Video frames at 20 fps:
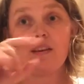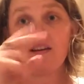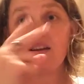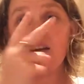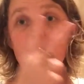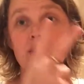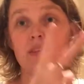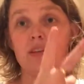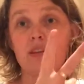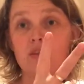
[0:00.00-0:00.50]

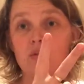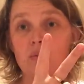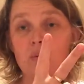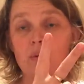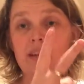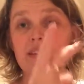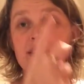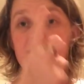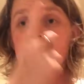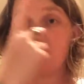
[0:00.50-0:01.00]
And then
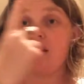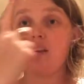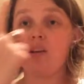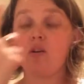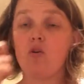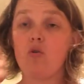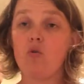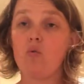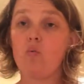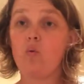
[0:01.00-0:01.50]

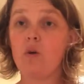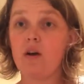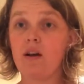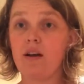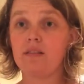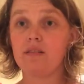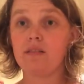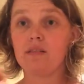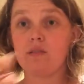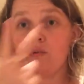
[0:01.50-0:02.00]

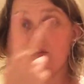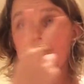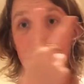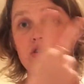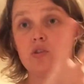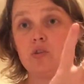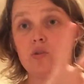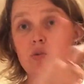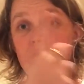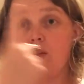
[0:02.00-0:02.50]
21, so it's a
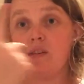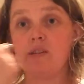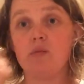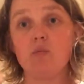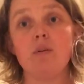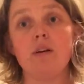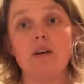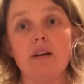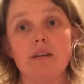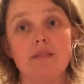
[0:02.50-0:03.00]
2 and a
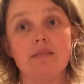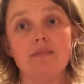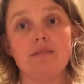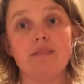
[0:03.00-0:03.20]
1.